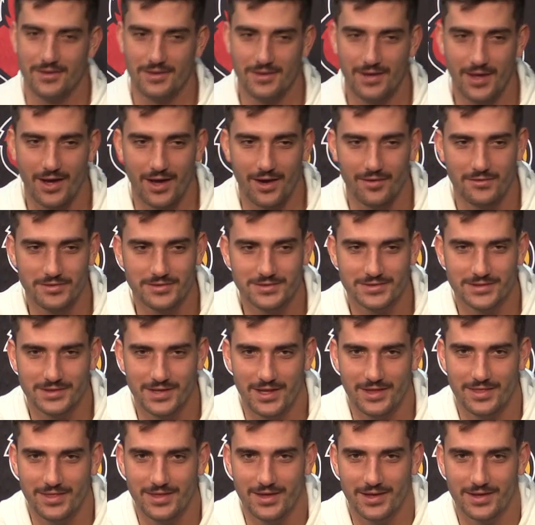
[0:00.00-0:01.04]
Yeah,
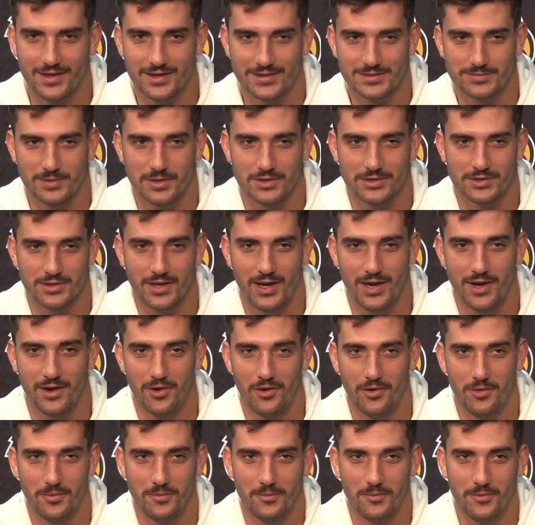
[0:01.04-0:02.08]
obviously, I think, especially at
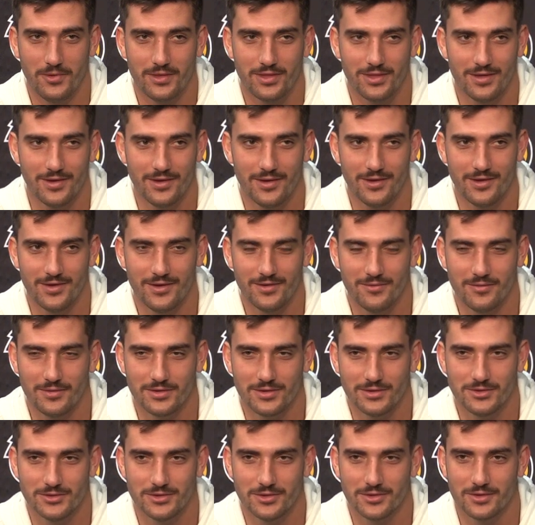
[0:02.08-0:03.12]
home with the
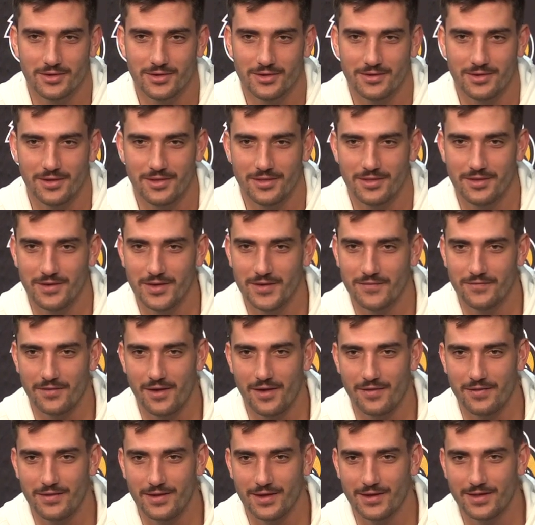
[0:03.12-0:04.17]
Joker and the Thief,
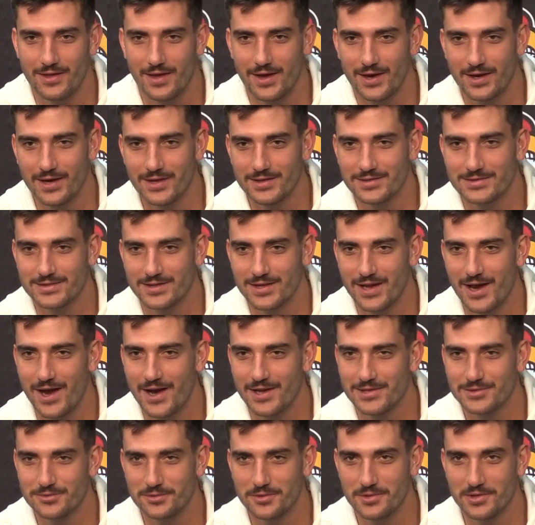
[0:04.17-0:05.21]
I think that gets the
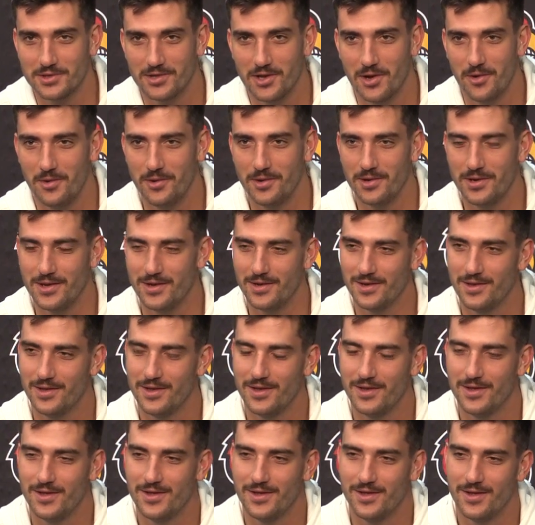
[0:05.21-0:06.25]
guys really going. And
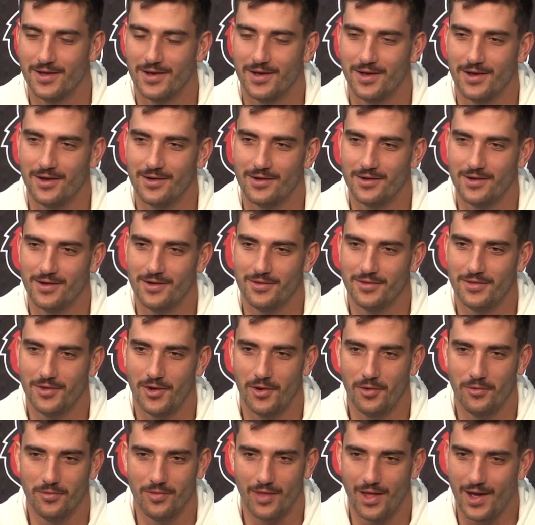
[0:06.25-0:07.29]
the
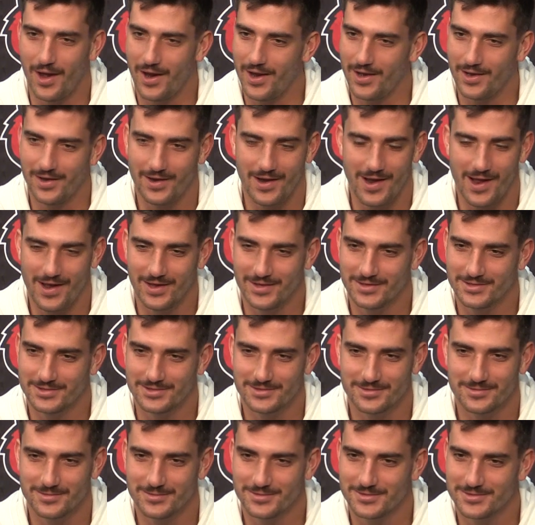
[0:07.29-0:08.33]
O-line
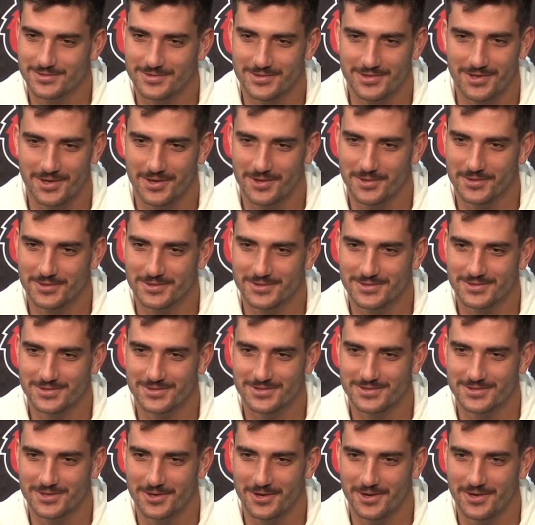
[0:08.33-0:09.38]
has, you know,
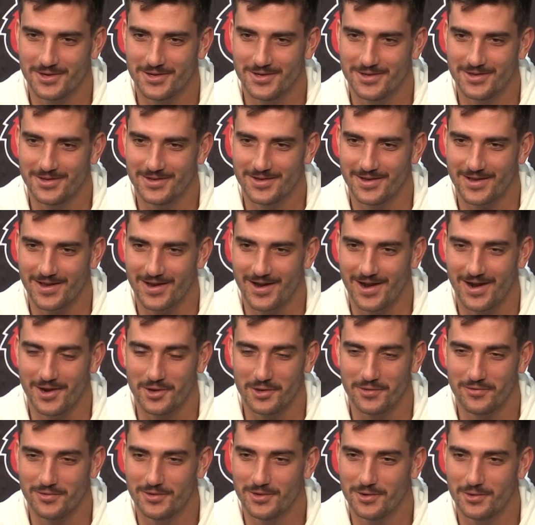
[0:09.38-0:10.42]
started to, I don't
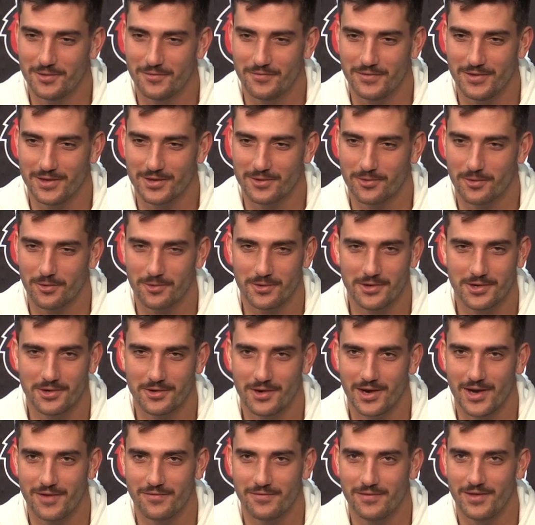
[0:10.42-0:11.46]
even know if they
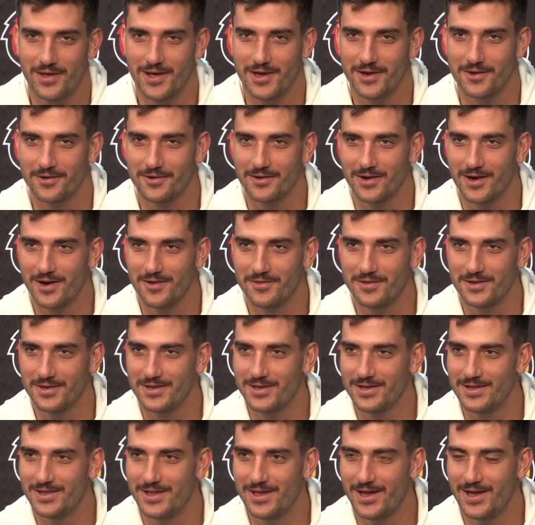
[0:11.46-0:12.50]
choreographed that or how they
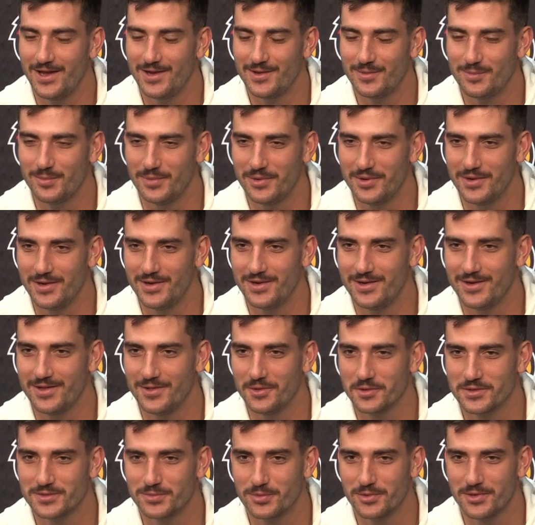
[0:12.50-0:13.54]
did that, but it
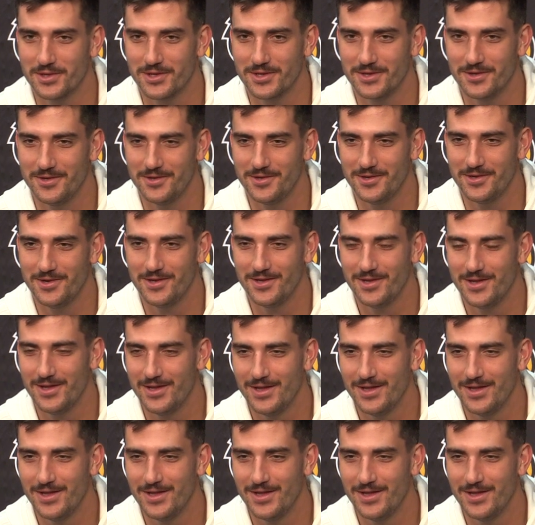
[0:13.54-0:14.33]
looks pretty good.